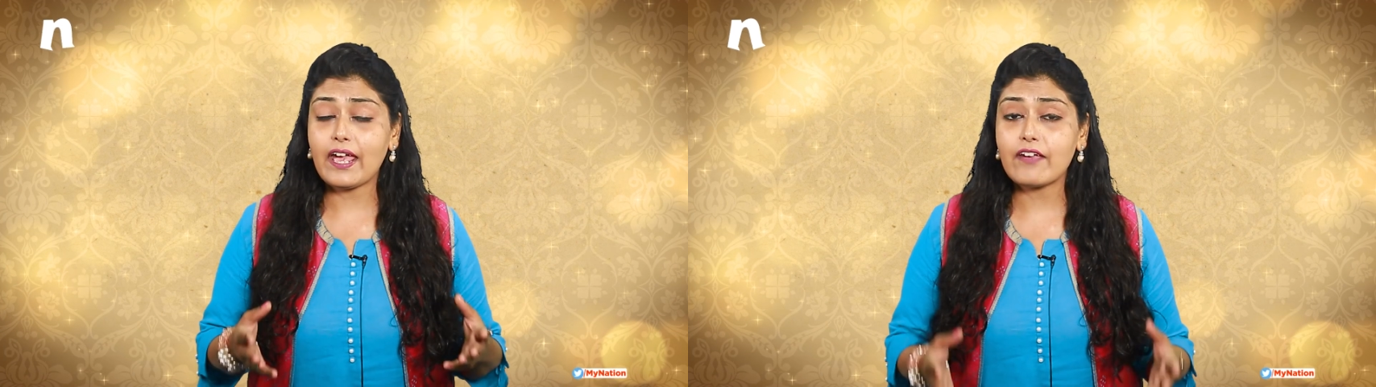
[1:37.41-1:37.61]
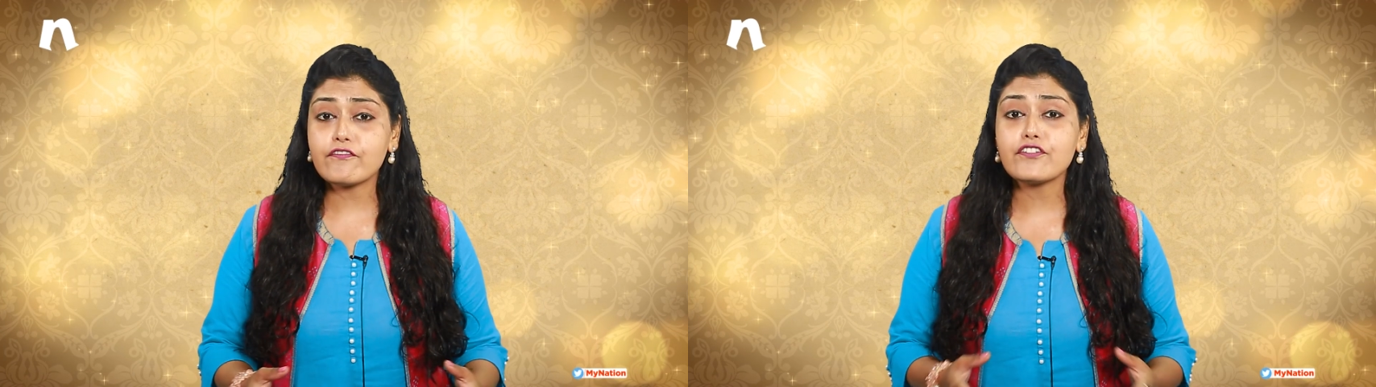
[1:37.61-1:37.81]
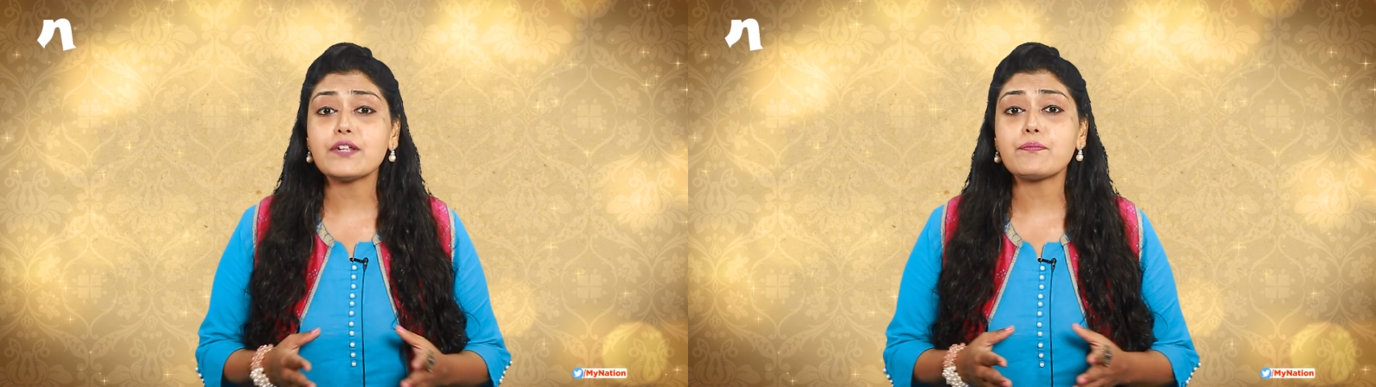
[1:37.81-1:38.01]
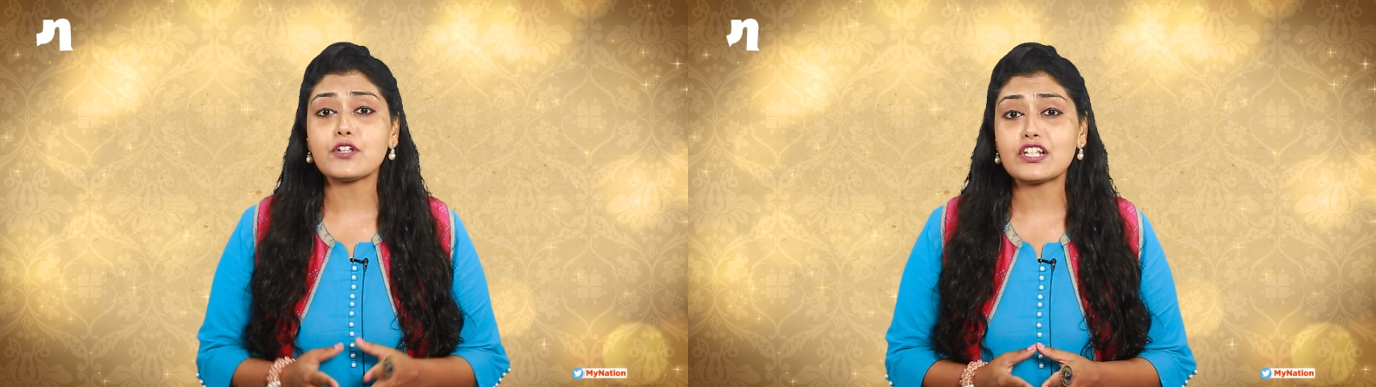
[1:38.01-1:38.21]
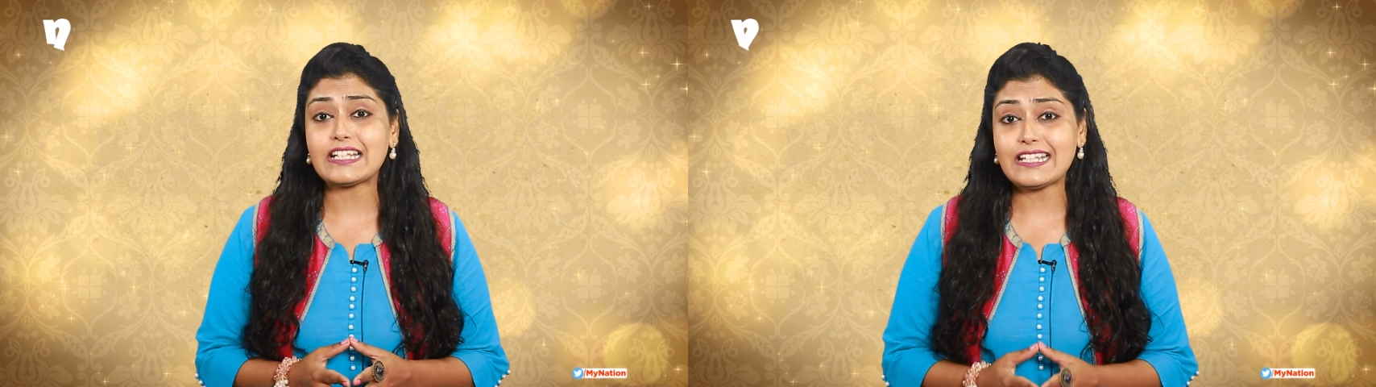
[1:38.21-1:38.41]
every
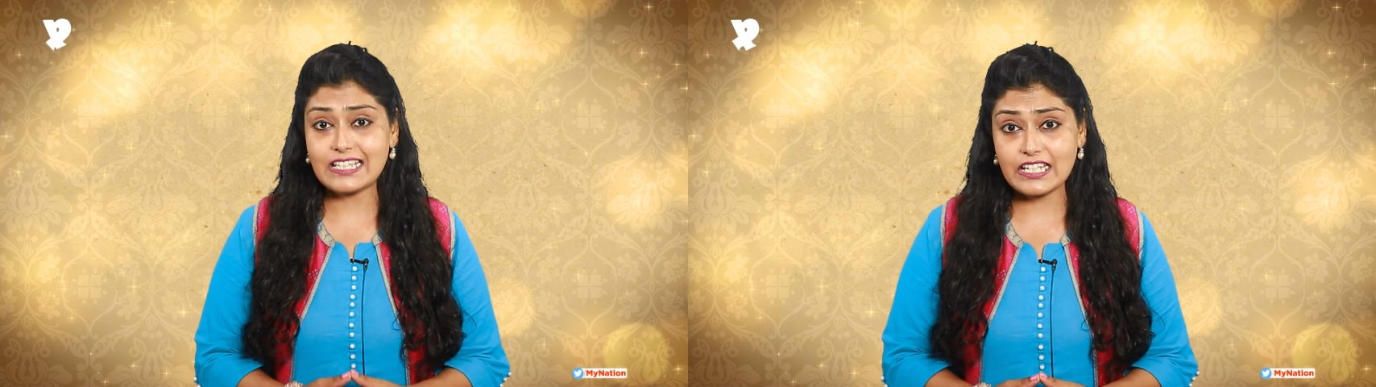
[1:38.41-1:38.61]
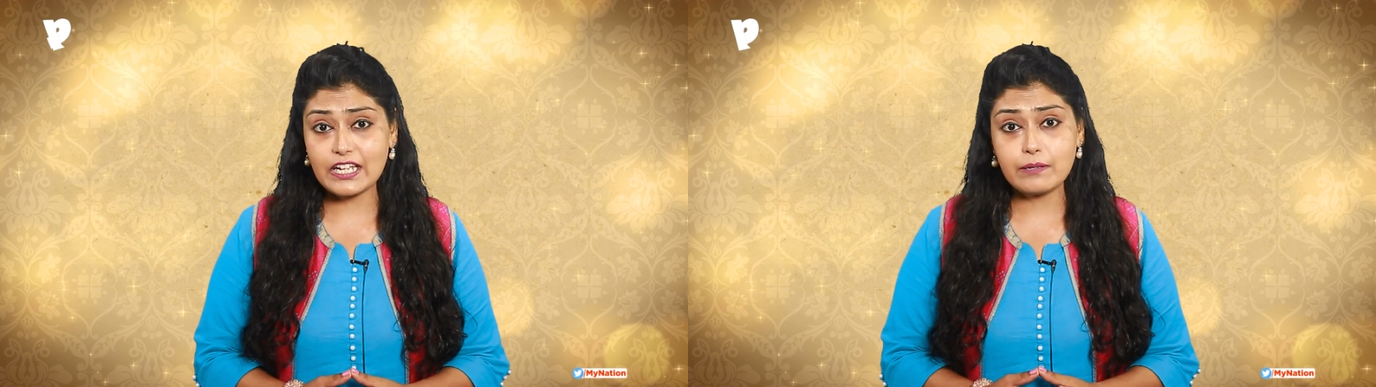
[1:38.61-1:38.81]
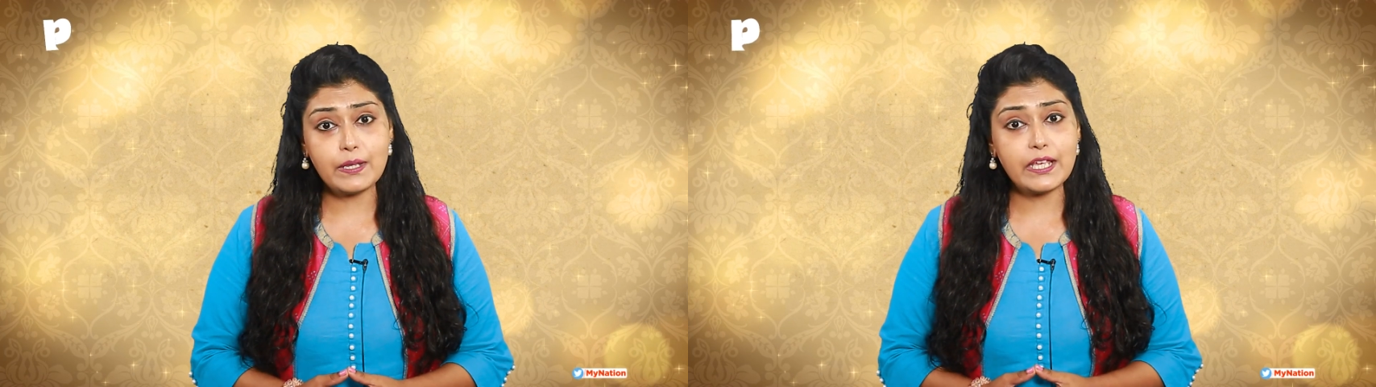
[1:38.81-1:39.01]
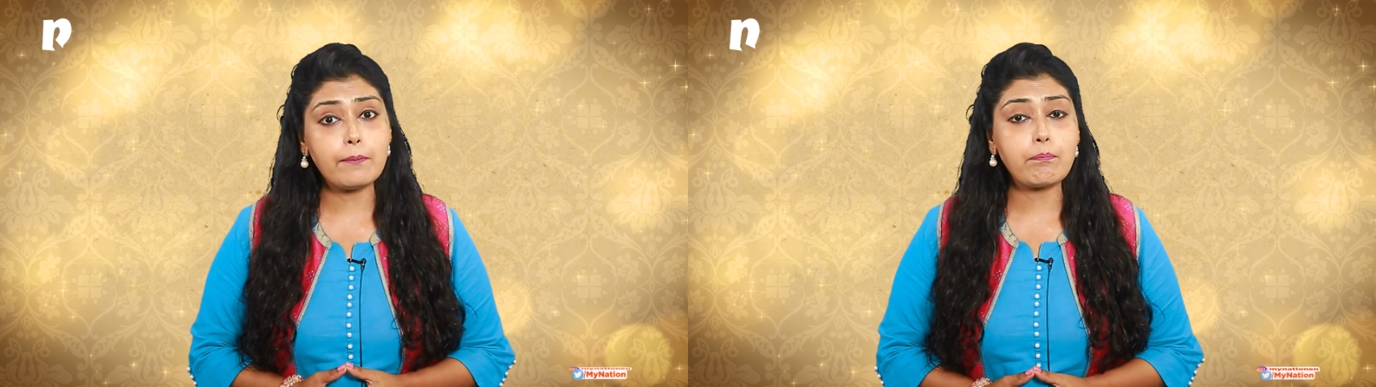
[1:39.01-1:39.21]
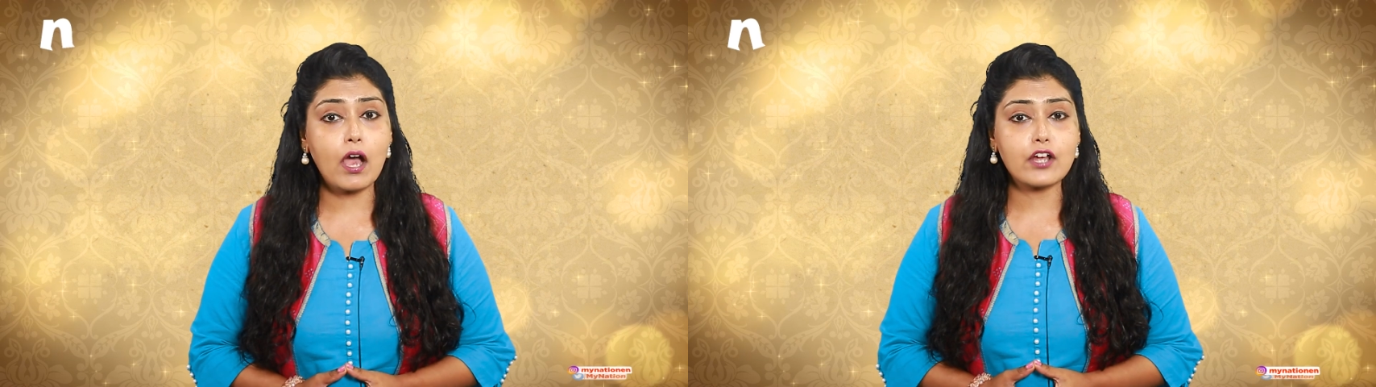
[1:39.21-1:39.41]
princely state being a
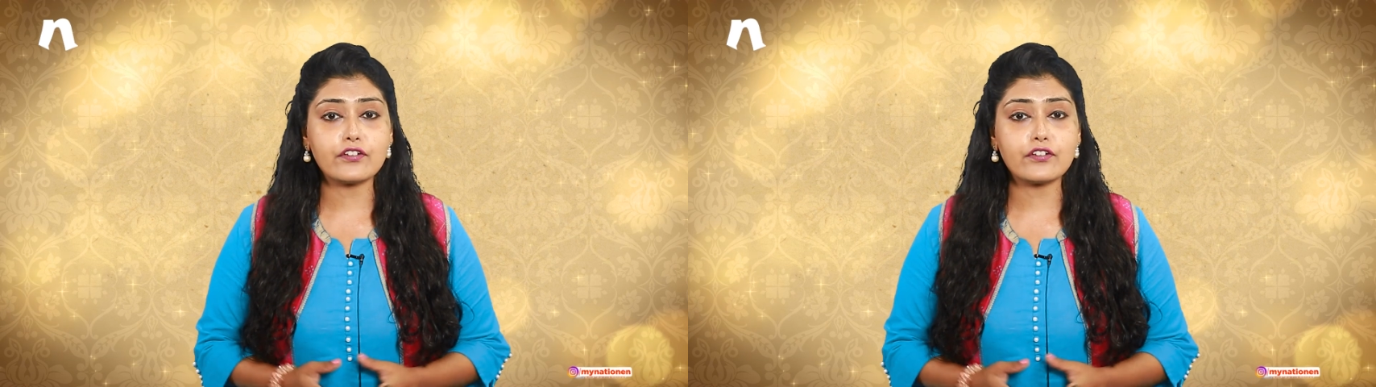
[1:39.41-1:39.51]
part